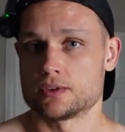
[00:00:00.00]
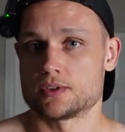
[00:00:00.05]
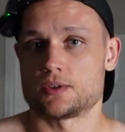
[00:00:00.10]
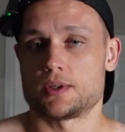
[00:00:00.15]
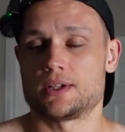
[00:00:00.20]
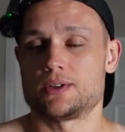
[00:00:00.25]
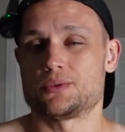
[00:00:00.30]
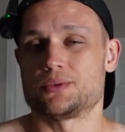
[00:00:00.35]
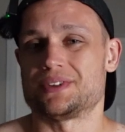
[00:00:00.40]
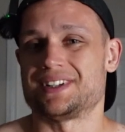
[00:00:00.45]
So
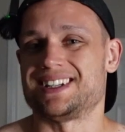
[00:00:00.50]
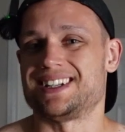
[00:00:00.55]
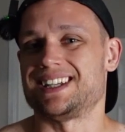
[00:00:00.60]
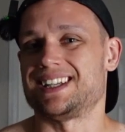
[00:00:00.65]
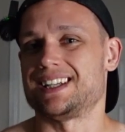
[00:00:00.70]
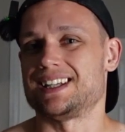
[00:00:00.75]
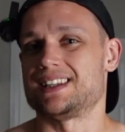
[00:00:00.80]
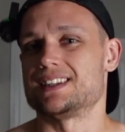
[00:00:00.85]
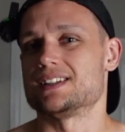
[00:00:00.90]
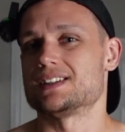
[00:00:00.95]
I don't
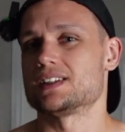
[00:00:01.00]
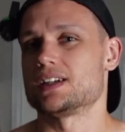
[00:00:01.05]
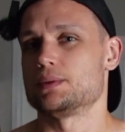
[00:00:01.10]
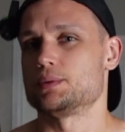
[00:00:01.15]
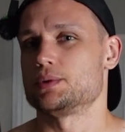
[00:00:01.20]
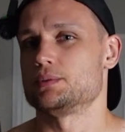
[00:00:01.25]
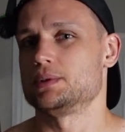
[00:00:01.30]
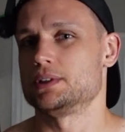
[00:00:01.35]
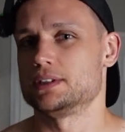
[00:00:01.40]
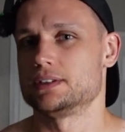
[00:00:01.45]
need the
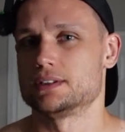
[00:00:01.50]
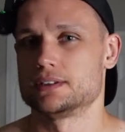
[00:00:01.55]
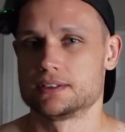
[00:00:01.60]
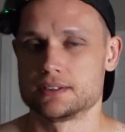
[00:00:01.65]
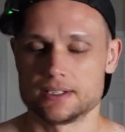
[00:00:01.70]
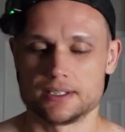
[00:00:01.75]
supplement.